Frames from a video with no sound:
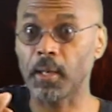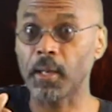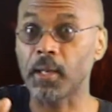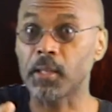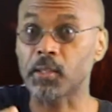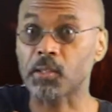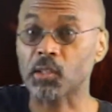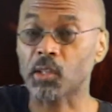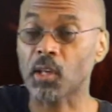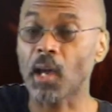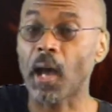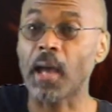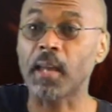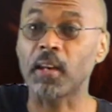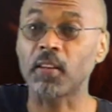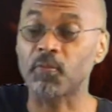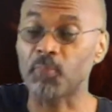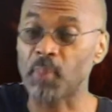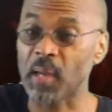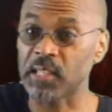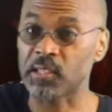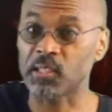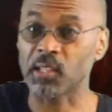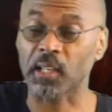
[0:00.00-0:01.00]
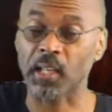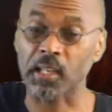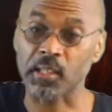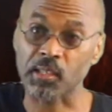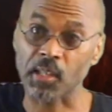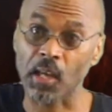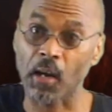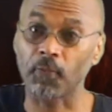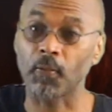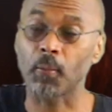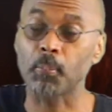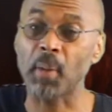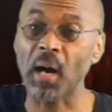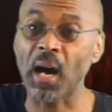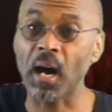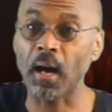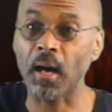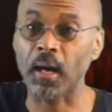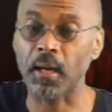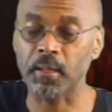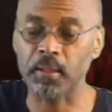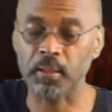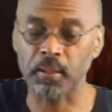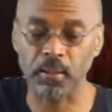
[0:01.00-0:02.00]
is kind of basing itself
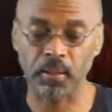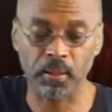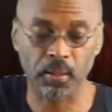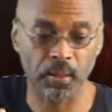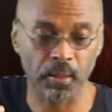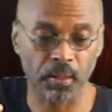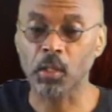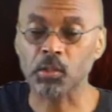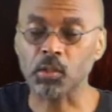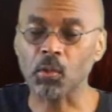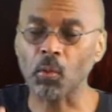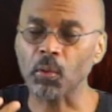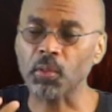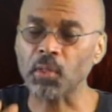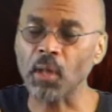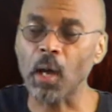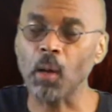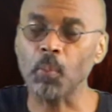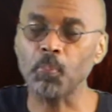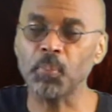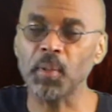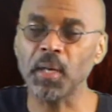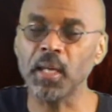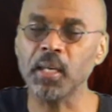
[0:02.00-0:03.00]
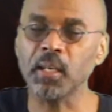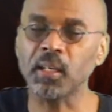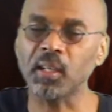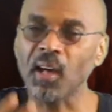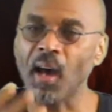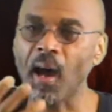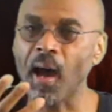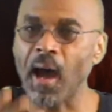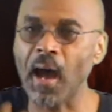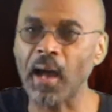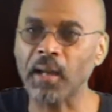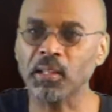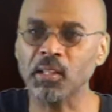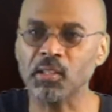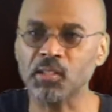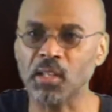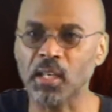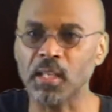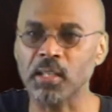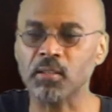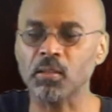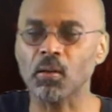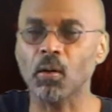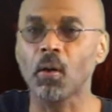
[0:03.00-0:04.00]
upon. So without being
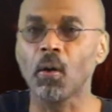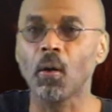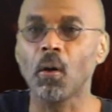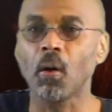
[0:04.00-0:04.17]
cognizant